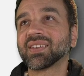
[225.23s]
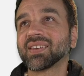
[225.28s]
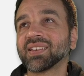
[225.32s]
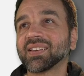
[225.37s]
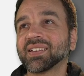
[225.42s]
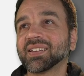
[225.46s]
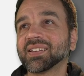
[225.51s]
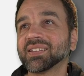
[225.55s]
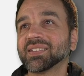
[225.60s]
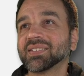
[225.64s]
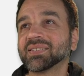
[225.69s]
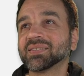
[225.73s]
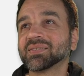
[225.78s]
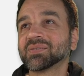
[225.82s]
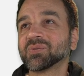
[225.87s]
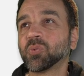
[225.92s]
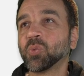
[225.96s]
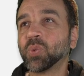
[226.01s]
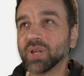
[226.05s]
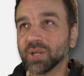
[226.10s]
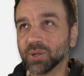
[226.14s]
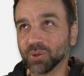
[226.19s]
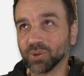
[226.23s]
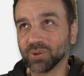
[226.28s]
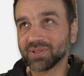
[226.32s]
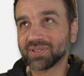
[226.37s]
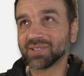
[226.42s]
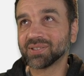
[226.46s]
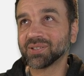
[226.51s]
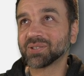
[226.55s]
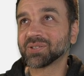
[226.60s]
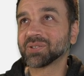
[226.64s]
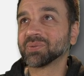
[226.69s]
uh, wheels.
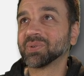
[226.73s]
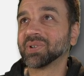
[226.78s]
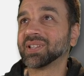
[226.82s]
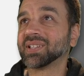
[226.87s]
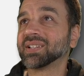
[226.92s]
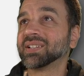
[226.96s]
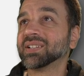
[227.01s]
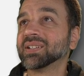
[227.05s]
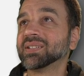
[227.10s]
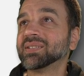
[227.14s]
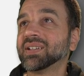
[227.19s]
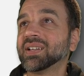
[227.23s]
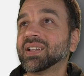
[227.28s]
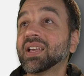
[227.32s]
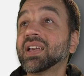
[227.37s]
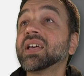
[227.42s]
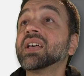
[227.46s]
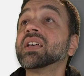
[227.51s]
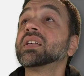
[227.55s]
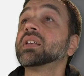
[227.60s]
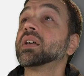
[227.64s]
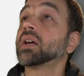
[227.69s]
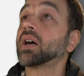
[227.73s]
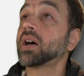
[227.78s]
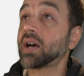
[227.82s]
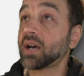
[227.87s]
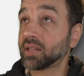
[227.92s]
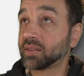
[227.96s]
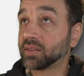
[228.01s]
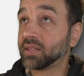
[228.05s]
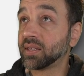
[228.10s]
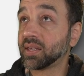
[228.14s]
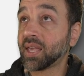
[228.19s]
It looks really good.
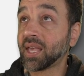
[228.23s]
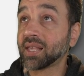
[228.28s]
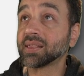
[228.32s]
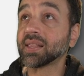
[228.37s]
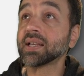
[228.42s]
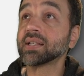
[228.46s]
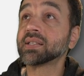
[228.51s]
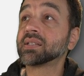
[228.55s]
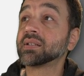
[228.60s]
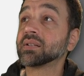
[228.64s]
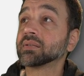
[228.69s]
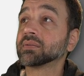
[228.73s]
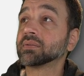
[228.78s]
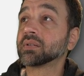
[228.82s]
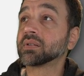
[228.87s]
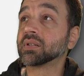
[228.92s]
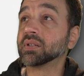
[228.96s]
Ah, the headlights here look